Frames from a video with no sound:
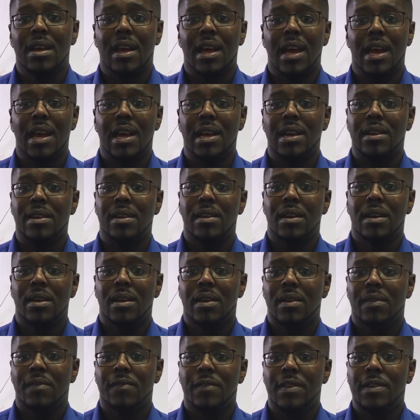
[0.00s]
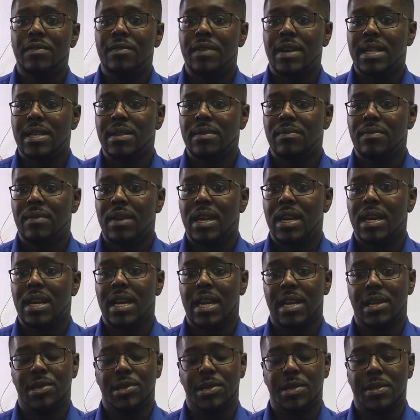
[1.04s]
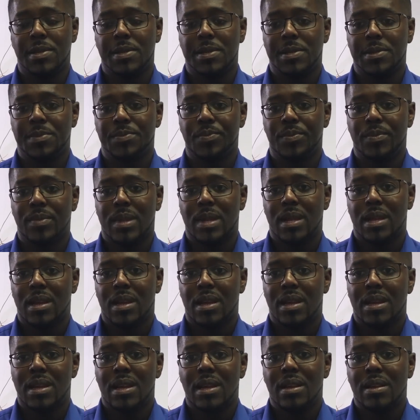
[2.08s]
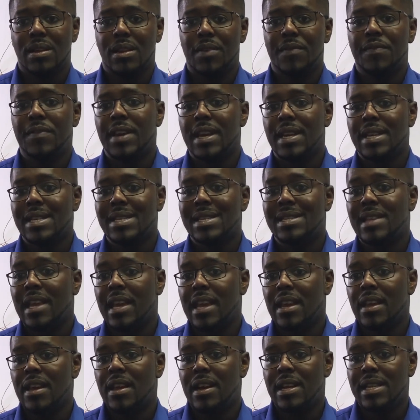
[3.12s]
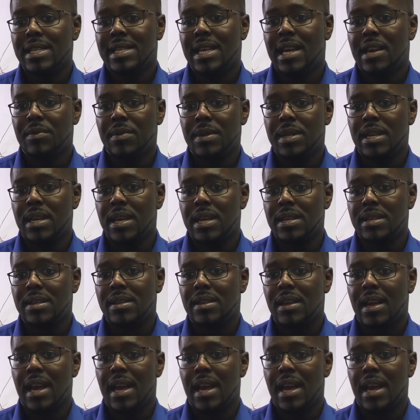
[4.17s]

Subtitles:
and fundraising regulations. Don't forget to stay in contact with us